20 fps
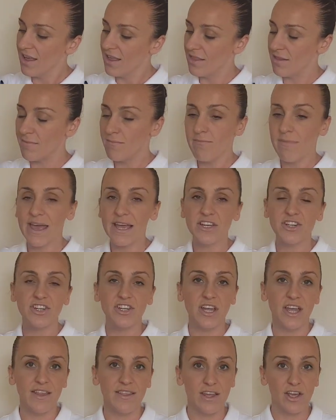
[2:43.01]
the
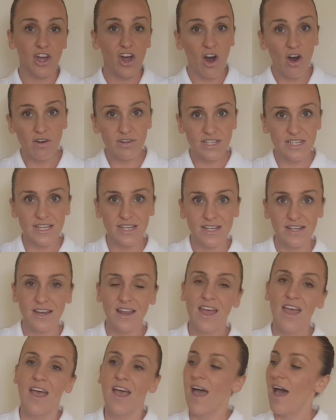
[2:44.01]
mesh and the
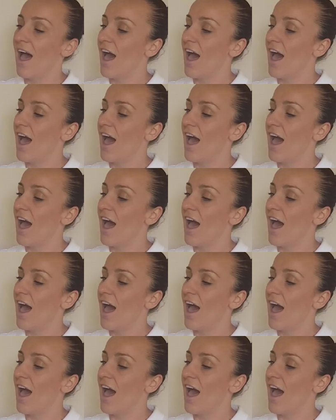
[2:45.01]
cotton,